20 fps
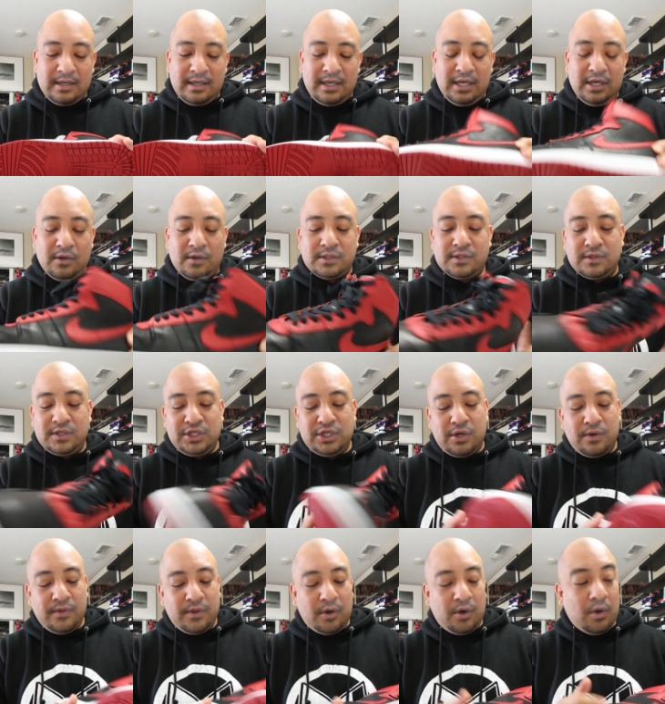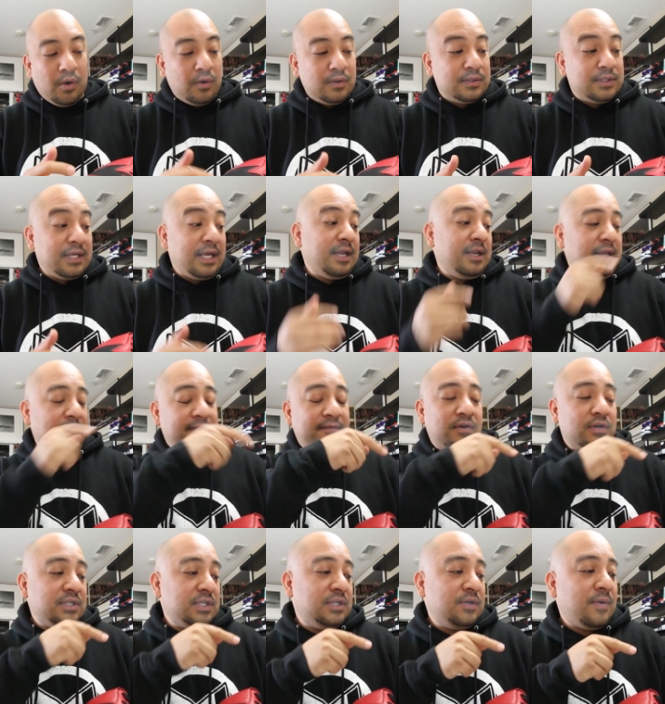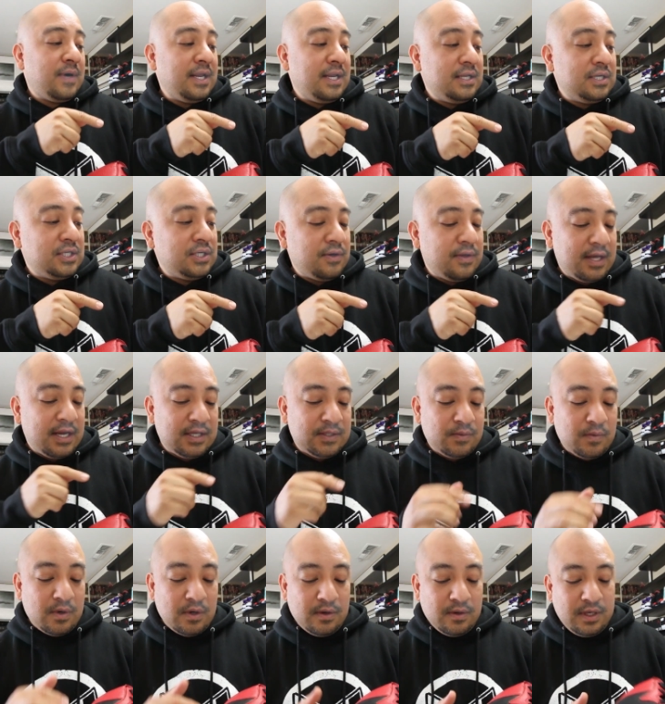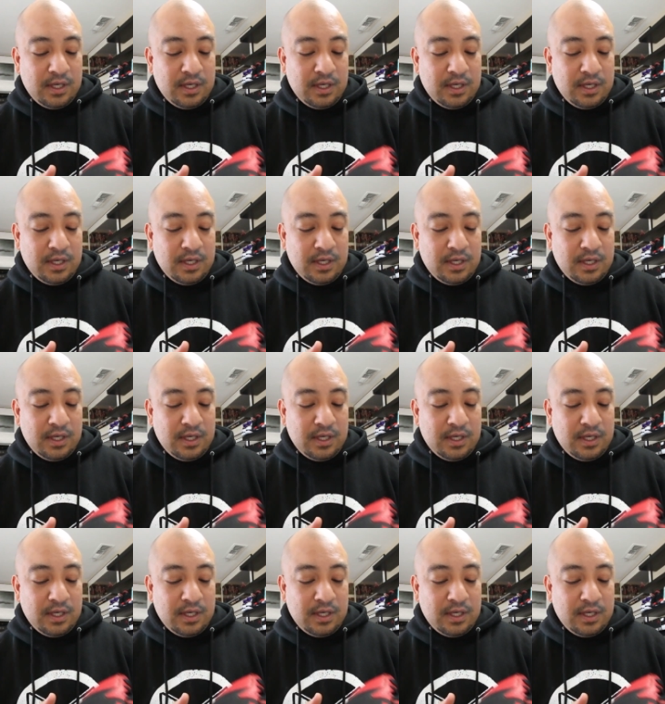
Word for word: he also showed the holes, and in version two I didn't show that as well.